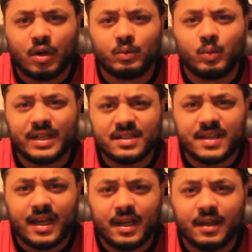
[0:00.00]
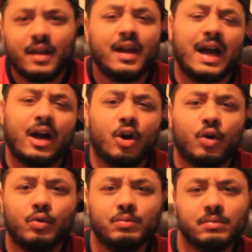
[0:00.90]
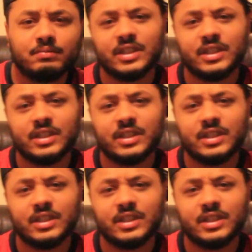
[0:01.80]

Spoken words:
on Wednesday at home.